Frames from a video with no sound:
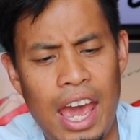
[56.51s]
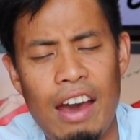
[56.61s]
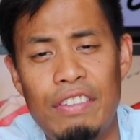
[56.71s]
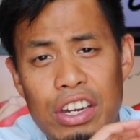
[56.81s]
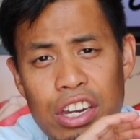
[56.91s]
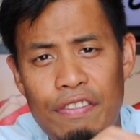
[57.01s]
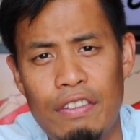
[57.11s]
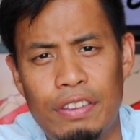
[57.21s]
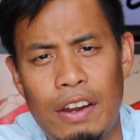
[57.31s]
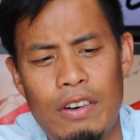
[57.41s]
have
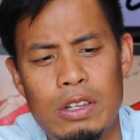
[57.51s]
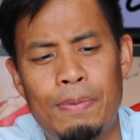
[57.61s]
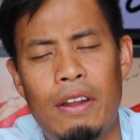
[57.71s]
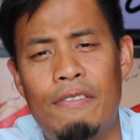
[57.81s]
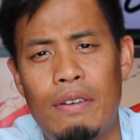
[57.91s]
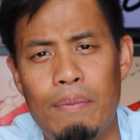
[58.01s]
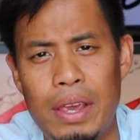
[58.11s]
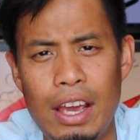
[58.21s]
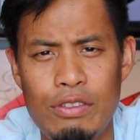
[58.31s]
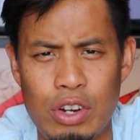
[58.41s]
different flavors. But for
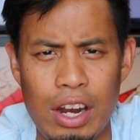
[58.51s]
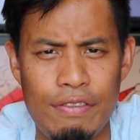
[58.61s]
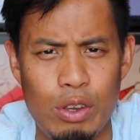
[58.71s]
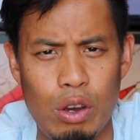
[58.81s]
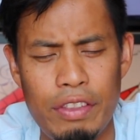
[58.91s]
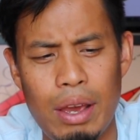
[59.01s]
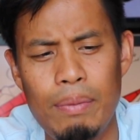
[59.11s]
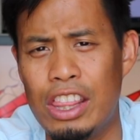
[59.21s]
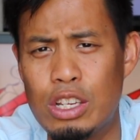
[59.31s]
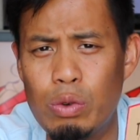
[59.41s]
me, I've tried a few of
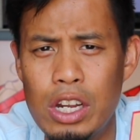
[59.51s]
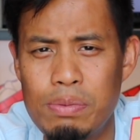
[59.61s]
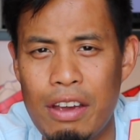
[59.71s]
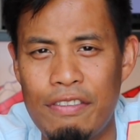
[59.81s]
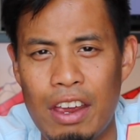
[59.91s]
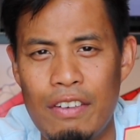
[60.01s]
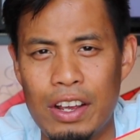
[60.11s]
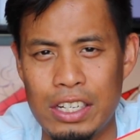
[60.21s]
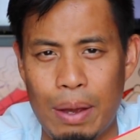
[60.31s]
them. This one is my favorite because